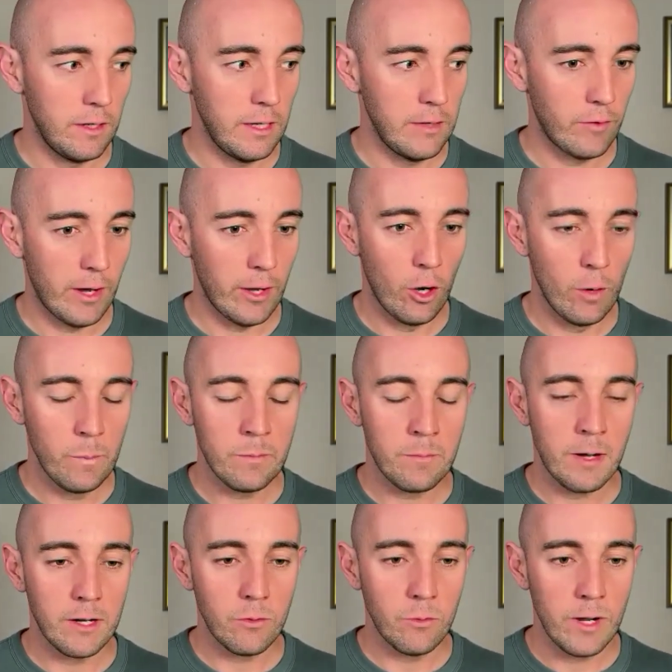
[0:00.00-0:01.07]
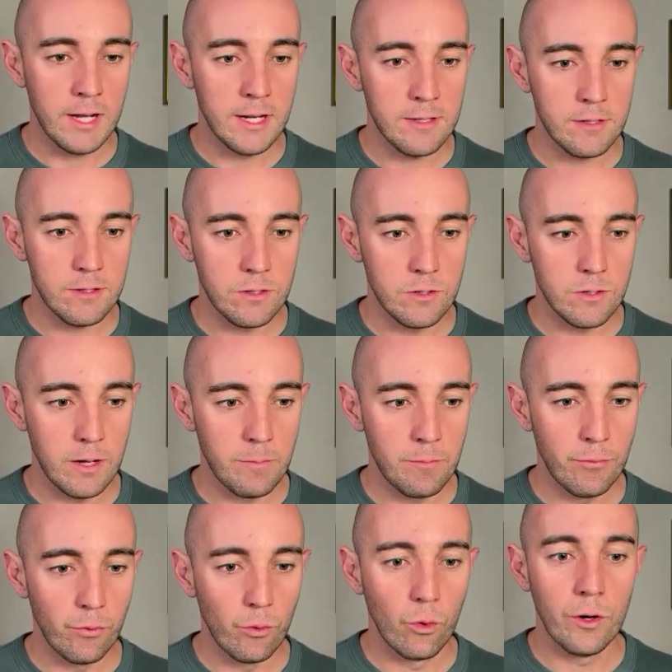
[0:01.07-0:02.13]
if I open my awareness to a
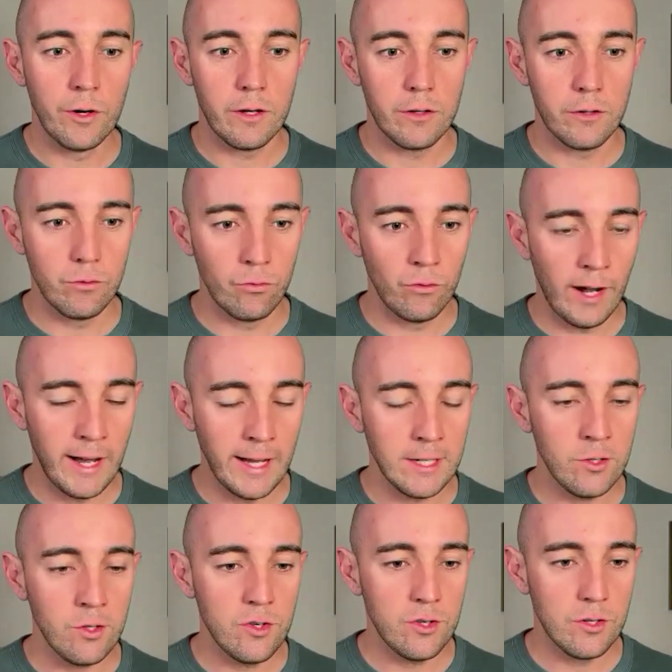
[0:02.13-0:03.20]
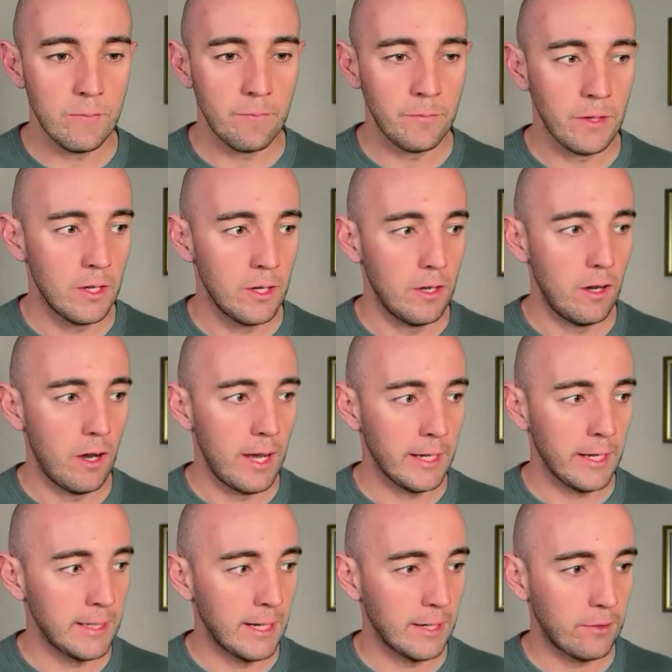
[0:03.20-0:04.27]
broader range, I
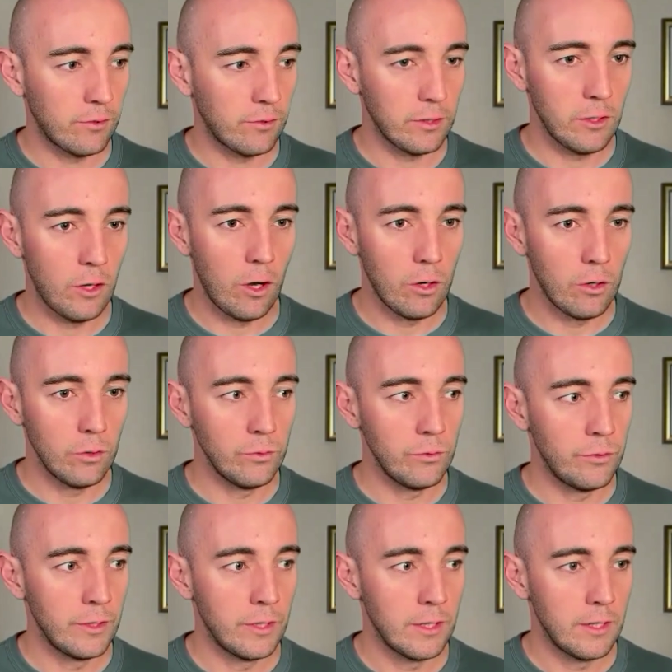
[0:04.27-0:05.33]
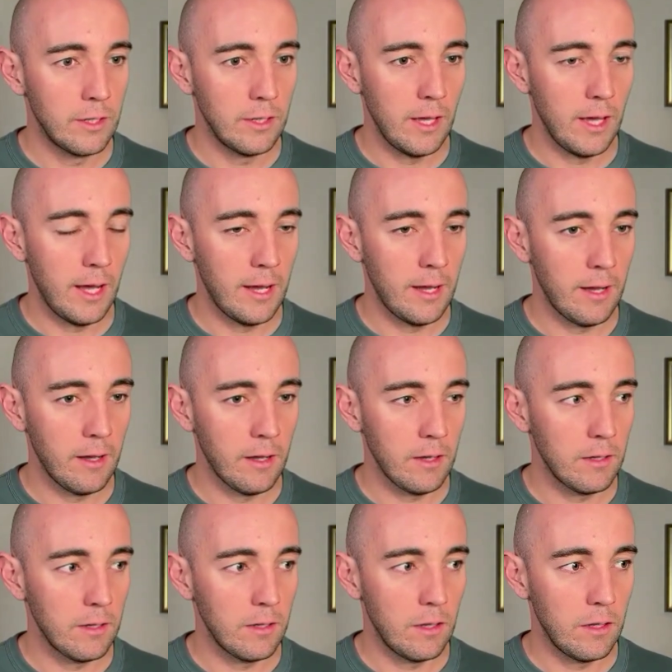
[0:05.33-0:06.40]
can actually hold
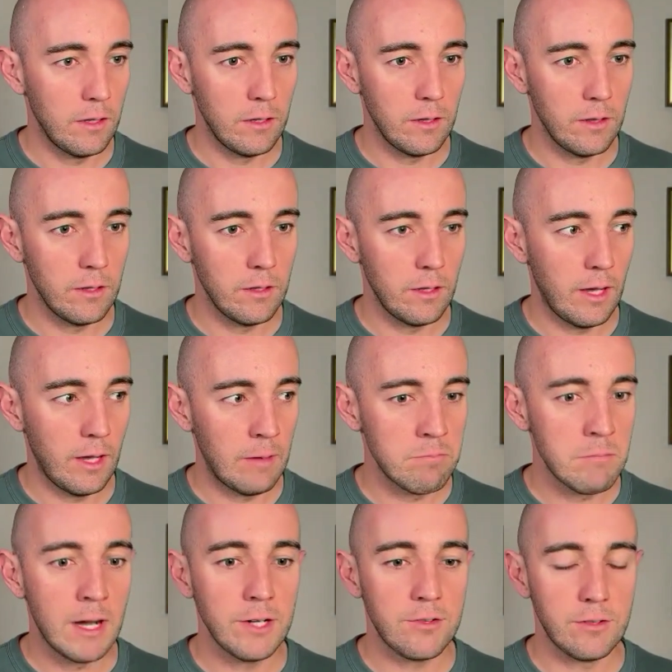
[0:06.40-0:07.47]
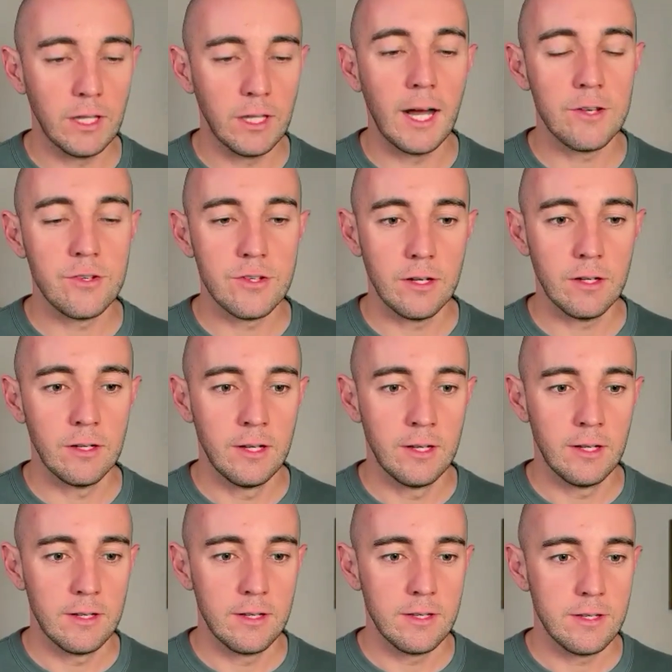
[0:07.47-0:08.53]
a much larger
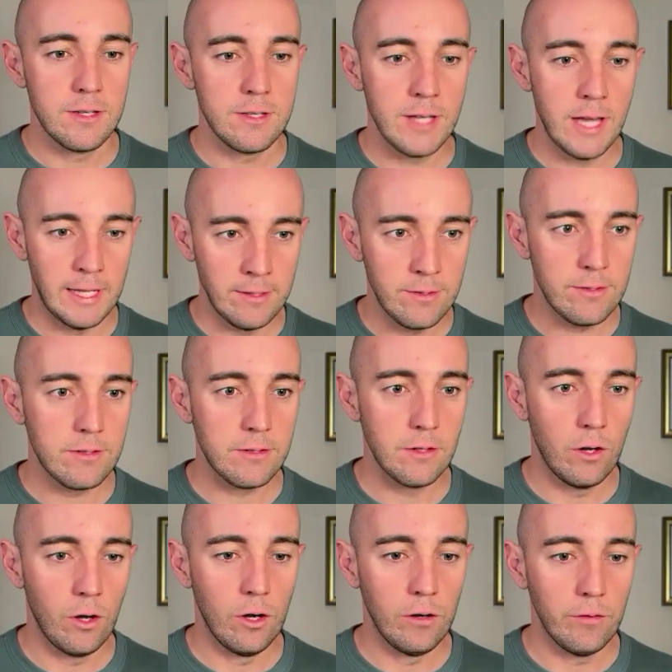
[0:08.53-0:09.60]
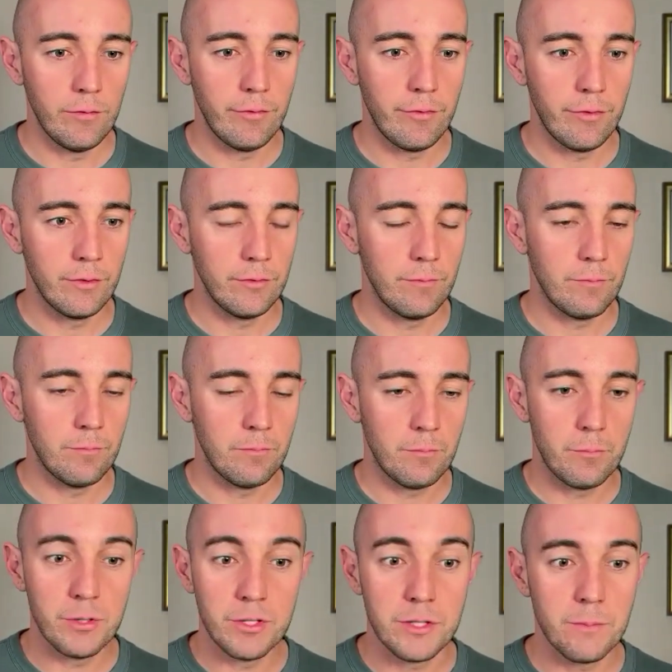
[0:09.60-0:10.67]
sense of
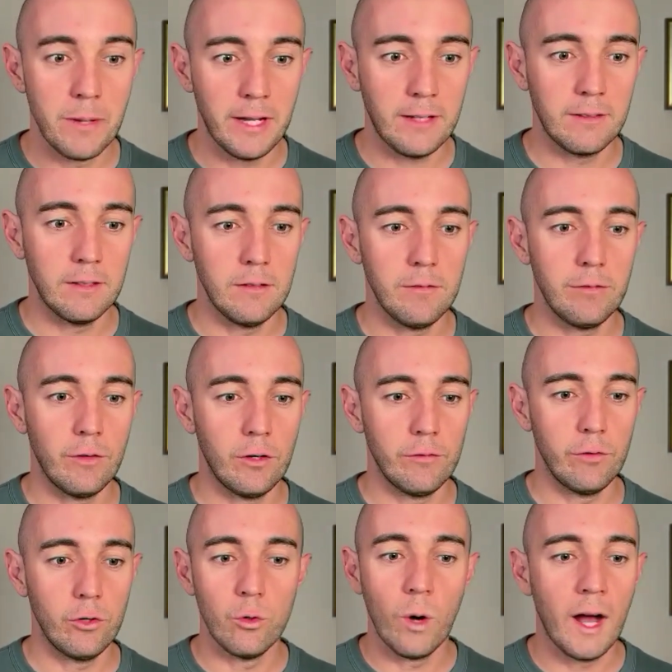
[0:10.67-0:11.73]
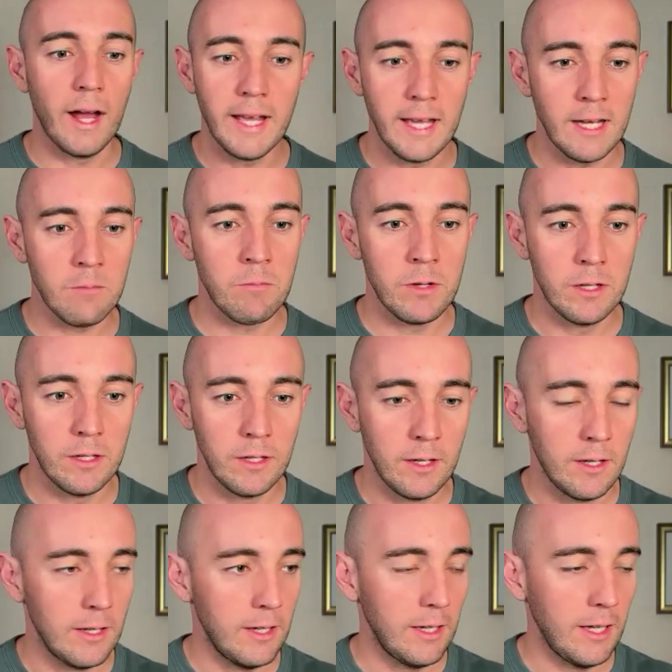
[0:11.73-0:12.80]
perspective of who I am
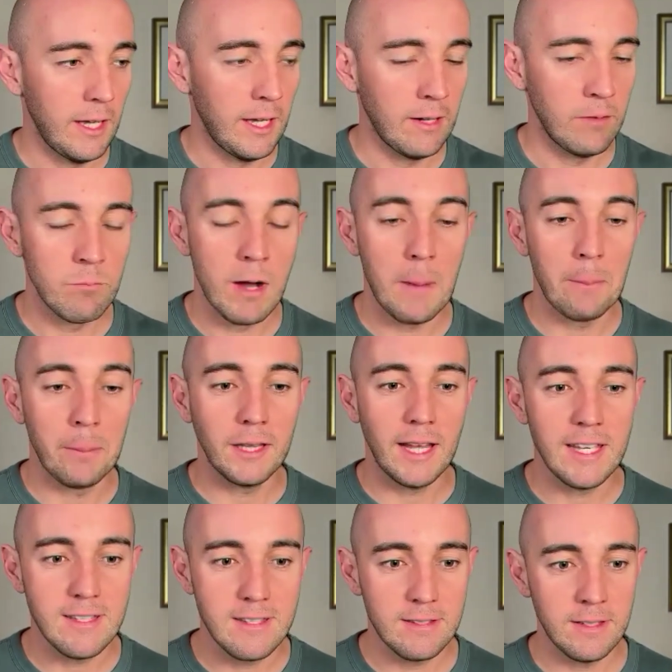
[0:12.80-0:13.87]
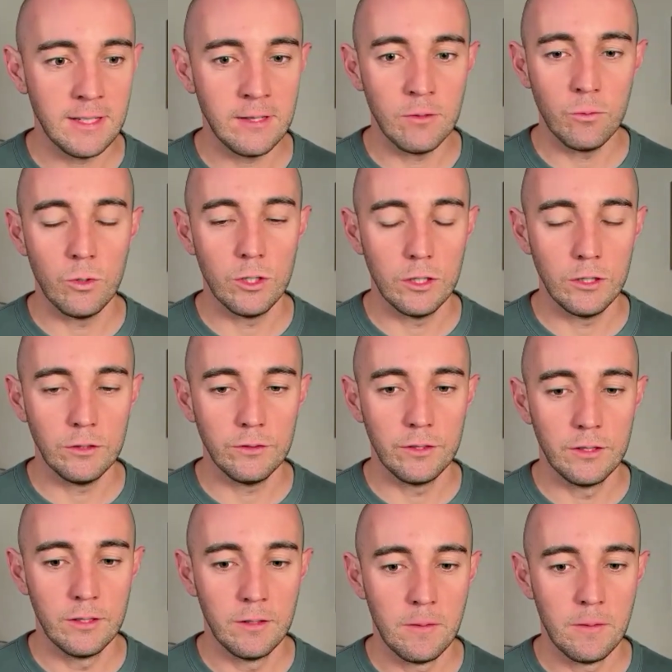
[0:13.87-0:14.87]
and my place in the world.